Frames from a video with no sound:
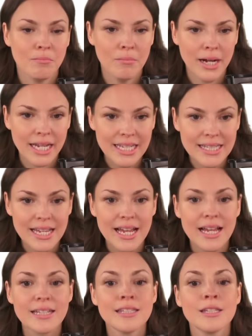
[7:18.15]
minus
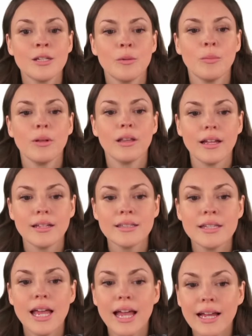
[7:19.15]
s
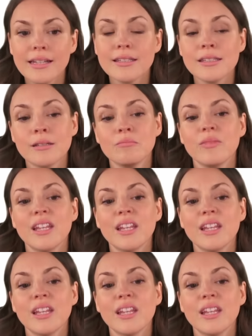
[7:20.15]
plus s,